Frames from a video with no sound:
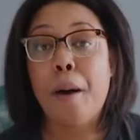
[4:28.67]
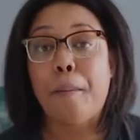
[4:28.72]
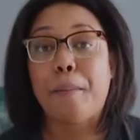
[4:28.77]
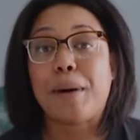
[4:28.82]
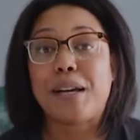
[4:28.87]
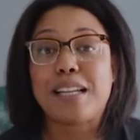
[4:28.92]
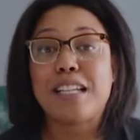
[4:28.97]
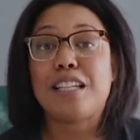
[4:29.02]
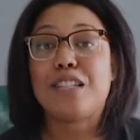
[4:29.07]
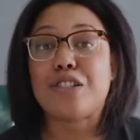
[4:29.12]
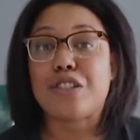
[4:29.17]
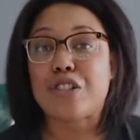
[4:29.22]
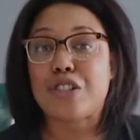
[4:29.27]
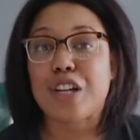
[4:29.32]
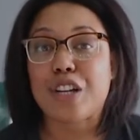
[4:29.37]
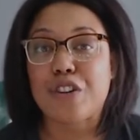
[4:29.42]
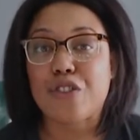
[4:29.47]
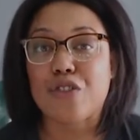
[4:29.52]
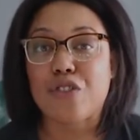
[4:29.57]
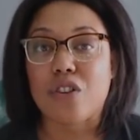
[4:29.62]
But in
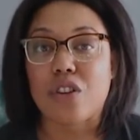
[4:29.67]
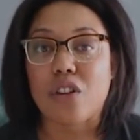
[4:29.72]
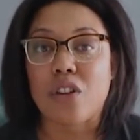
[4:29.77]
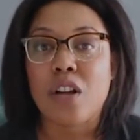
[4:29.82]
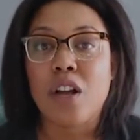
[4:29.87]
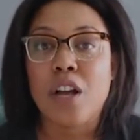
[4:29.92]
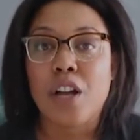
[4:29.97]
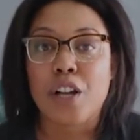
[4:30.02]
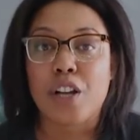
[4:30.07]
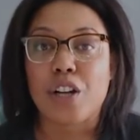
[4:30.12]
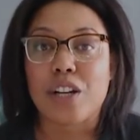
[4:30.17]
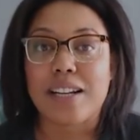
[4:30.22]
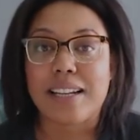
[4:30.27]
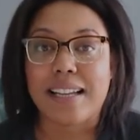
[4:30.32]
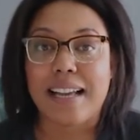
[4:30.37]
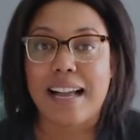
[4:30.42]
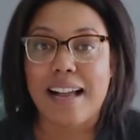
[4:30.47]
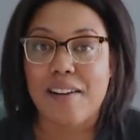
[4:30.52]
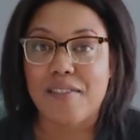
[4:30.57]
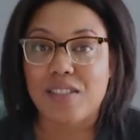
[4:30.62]
general, you're
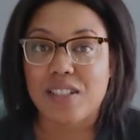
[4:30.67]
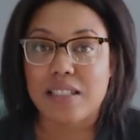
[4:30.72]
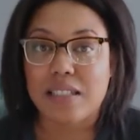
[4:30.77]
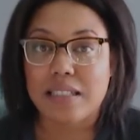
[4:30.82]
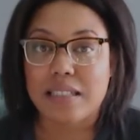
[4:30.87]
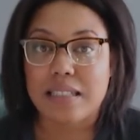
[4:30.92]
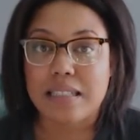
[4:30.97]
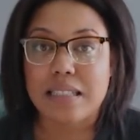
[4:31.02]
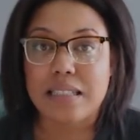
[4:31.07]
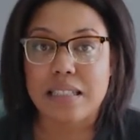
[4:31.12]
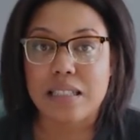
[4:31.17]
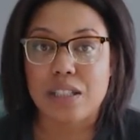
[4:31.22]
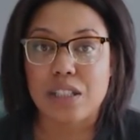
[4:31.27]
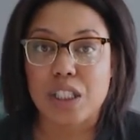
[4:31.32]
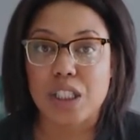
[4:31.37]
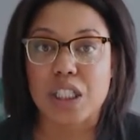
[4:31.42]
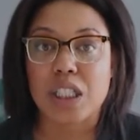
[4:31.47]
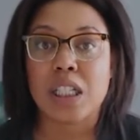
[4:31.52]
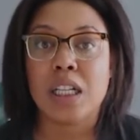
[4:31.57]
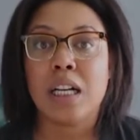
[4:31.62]
gonna have to
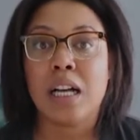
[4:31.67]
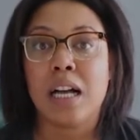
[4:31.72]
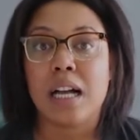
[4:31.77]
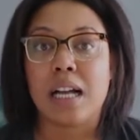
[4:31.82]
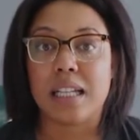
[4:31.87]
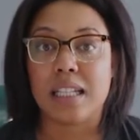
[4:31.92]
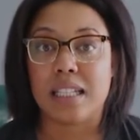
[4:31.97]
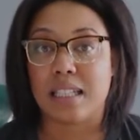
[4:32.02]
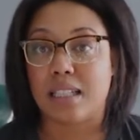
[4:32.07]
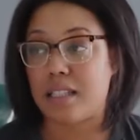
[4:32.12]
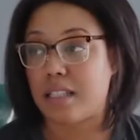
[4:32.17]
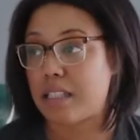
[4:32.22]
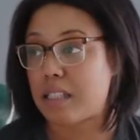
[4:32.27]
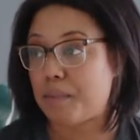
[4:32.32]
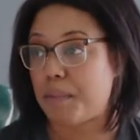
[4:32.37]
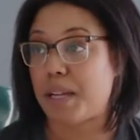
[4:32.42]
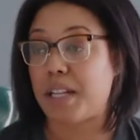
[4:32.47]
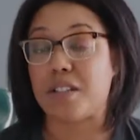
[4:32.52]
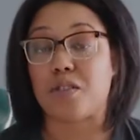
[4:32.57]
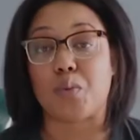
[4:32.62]
consider is the
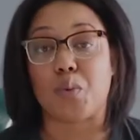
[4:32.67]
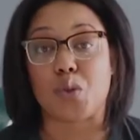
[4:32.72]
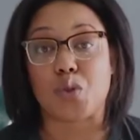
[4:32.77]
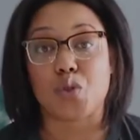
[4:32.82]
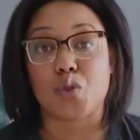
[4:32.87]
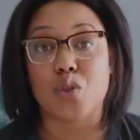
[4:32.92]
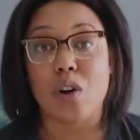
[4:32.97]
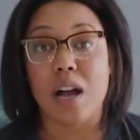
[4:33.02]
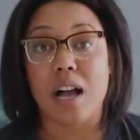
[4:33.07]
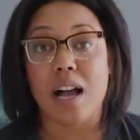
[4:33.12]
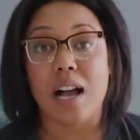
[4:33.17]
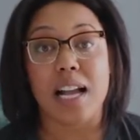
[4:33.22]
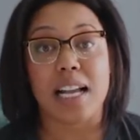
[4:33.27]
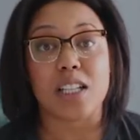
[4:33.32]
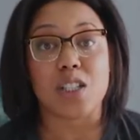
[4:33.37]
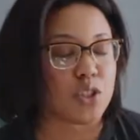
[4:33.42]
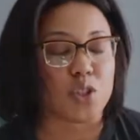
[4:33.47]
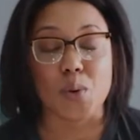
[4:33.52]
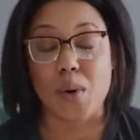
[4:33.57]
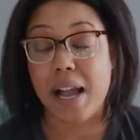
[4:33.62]
space more
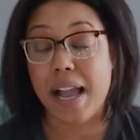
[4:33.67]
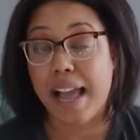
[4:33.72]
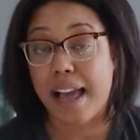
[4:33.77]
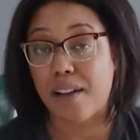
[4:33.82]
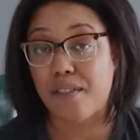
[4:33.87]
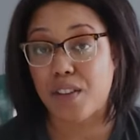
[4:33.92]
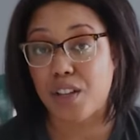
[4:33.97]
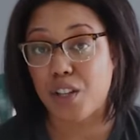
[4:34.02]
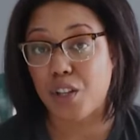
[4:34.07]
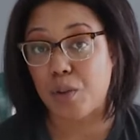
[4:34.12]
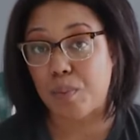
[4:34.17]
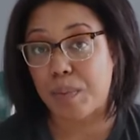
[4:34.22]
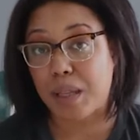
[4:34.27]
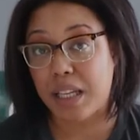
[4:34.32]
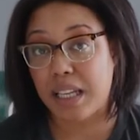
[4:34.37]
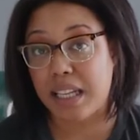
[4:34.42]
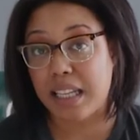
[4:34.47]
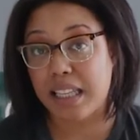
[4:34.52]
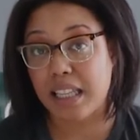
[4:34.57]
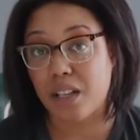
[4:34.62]
dry? Do I have a
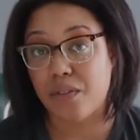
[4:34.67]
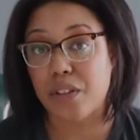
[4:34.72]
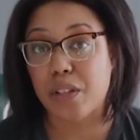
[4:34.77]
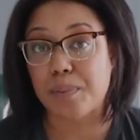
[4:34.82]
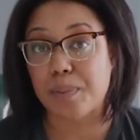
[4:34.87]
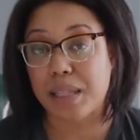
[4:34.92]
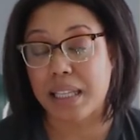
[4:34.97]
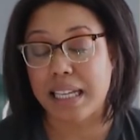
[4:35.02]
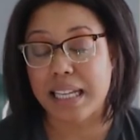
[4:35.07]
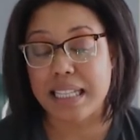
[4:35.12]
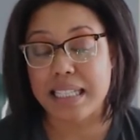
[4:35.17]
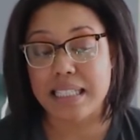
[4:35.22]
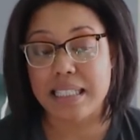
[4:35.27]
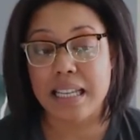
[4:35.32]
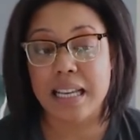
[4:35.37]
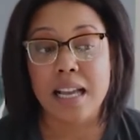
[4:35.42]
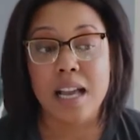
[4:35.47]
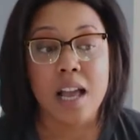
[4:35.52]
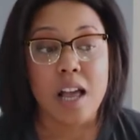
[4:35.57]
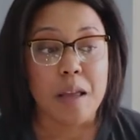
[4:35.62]
humidity loving
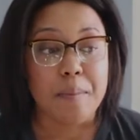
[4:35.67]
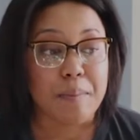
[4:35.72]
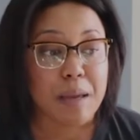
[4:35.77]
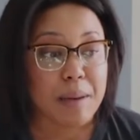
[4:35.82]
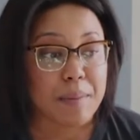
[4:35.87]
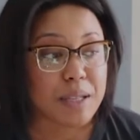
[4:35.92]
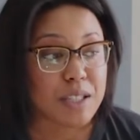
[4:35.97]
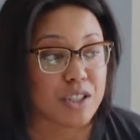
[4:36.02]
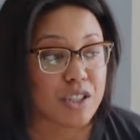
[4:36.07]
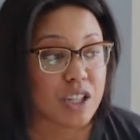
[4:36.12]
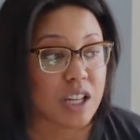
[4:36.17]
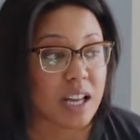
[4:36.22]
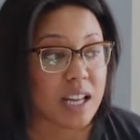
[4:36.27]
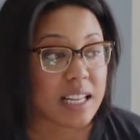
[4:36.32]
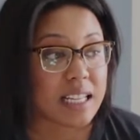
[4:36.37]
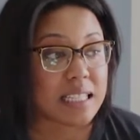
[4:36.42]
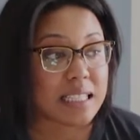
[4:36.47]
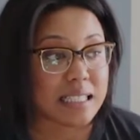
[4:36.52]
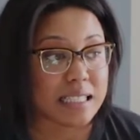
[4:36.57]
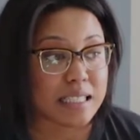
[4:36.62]
plant? Maybe should
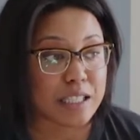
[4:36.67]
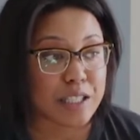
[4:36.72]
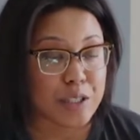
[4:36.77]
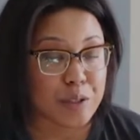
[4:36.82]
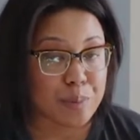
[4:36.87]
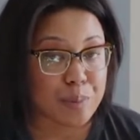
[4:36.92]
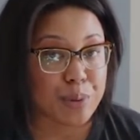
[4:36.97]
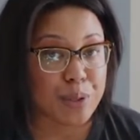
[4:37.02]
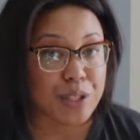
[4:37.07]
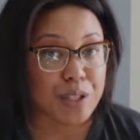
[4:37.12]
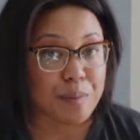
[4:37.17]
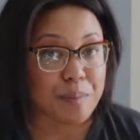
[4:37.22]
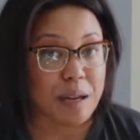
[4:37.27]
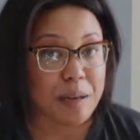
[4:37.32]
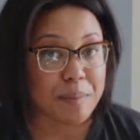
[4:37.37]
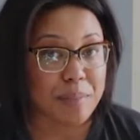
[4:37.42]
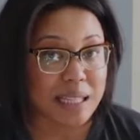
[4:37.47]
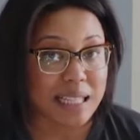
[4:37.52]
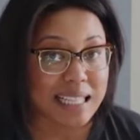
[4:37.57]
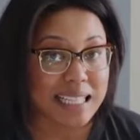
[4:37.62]
I consider putting
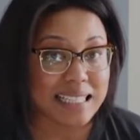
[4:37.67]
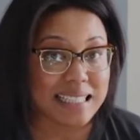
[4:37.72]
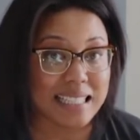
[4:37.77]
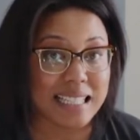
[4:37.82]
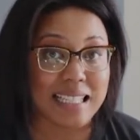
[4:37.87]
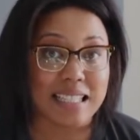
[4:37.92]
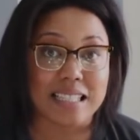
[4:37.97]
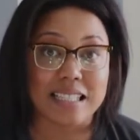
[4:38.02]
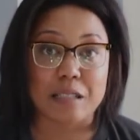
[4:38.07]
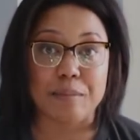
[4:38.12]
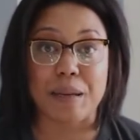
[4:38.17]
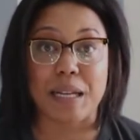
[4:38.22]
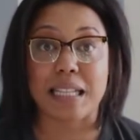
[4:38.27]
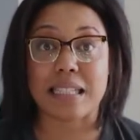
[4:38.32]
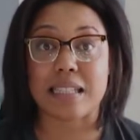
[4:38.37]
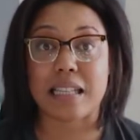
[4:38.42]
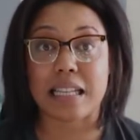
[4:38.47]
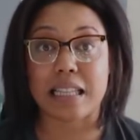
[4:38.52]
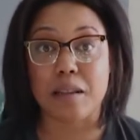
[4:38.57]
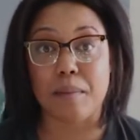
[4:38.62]
my plant in a
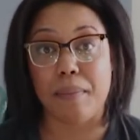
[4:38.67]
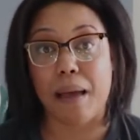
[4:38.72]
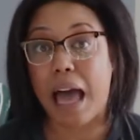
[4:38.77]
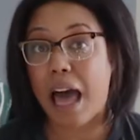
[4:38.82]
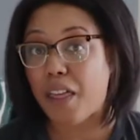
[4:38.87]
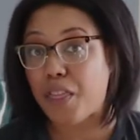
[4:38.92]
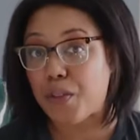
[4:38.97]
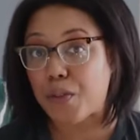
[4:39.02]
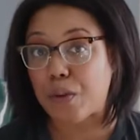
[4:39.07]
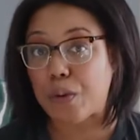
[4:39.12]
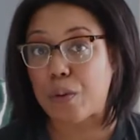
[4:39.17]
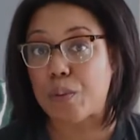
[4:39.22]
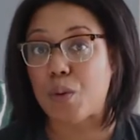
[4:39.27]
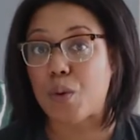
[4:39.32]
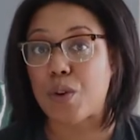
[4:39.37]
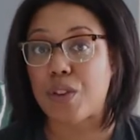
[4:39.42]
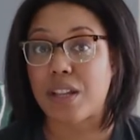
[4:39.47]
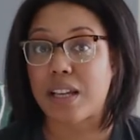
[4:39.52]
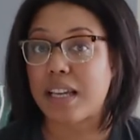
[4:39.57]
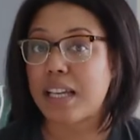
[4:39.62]
space like the bathroom
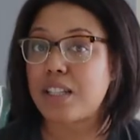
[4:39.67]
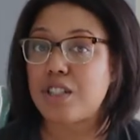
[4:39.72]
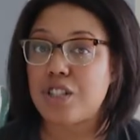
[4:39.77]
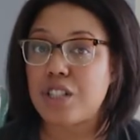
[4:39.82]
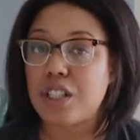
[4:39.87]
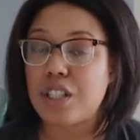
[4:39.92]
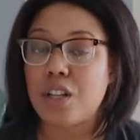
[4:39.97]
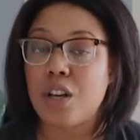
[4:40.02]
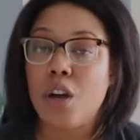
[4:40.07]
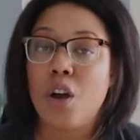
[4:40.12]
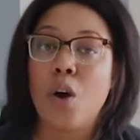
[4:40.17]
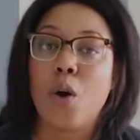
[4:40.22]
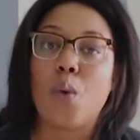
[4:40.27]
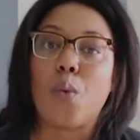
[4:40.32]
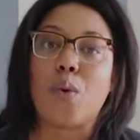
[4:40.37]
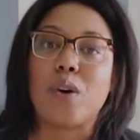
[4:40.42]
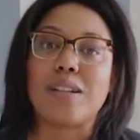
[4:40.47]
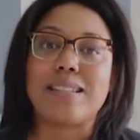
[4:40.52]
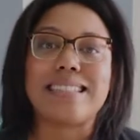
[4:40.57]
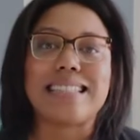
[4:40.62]
or the kitchen
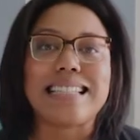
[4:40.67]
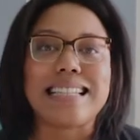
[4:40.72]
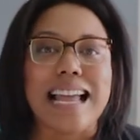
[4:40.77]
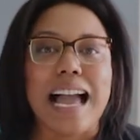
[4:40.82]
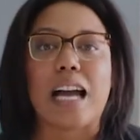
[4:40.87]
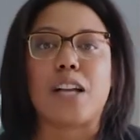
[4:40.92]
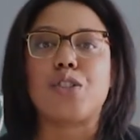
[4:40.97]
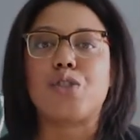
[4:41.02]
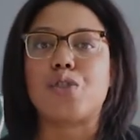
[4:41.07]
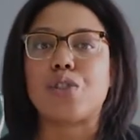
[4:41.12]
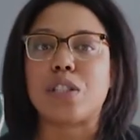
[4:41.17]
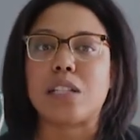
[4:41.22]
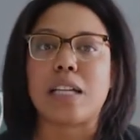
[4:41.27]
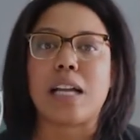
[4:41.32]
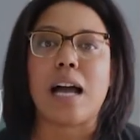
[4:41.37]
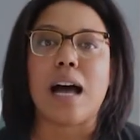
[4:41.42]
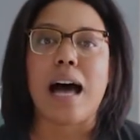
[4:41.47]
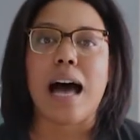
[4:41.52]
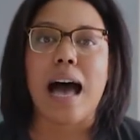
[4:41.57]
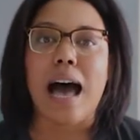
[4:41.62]
where it's
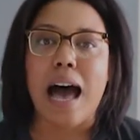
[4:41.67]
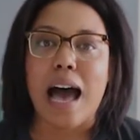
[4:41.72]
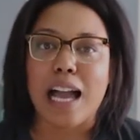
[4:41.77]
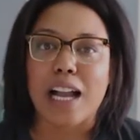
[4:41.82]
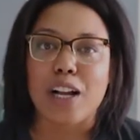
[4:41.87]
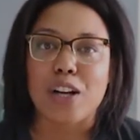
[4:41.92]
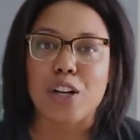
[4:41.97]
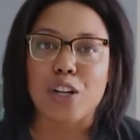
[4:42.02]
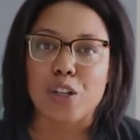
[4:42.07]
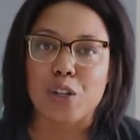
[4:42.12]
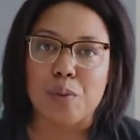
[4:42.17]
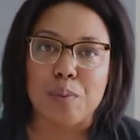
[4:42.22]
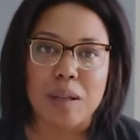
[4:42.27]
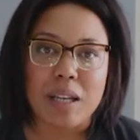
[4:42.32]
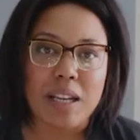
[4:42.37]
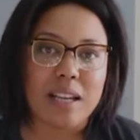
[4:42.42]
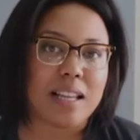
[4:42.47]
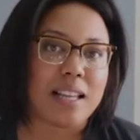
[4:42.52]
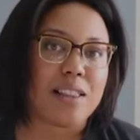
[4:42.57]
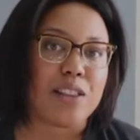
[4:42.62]
naturally a higher
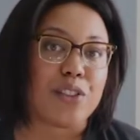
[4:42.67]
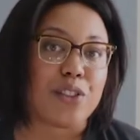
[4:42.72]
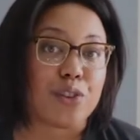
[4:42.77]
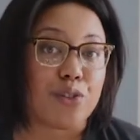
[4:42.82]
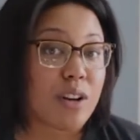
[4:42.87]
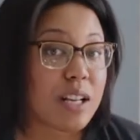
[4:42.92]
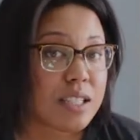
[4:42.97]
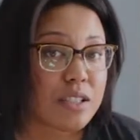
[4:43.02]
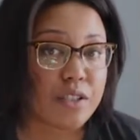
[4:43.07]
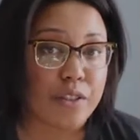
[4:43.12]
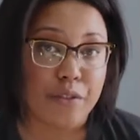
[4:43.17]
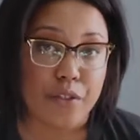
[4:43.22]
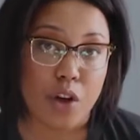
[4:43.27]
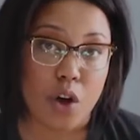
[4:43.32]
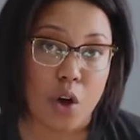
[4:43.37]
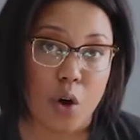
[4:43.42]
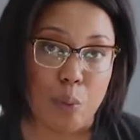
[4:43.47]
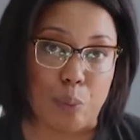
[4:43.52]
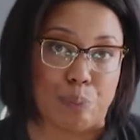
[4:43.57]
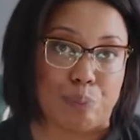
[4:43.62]
humidity than the rest of the
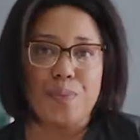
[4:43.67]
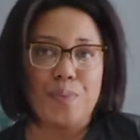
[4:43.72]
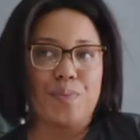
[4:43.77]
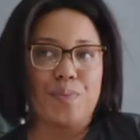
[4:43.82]
home?